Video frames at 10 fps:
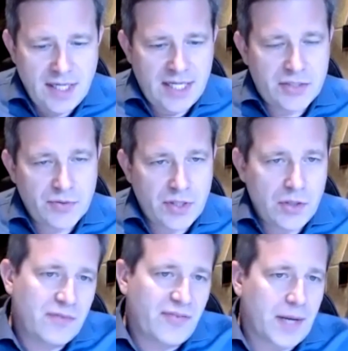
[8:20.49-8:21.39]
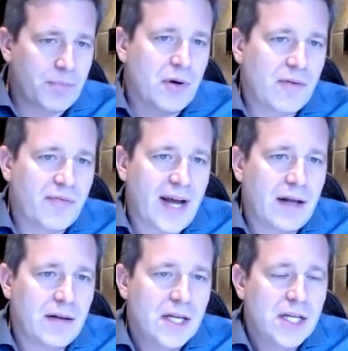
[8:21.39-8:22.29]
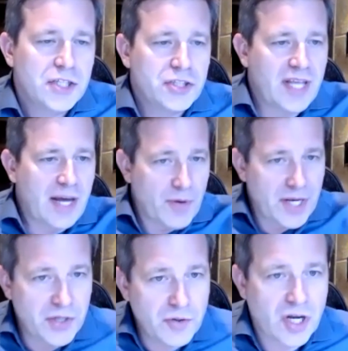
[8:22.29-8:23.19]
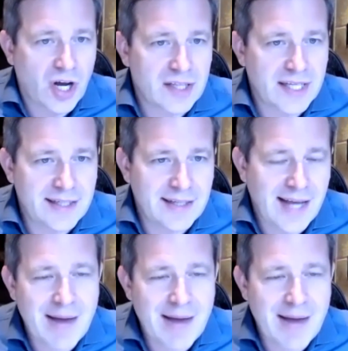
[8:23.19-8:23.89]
into a unified profile so that when you call in,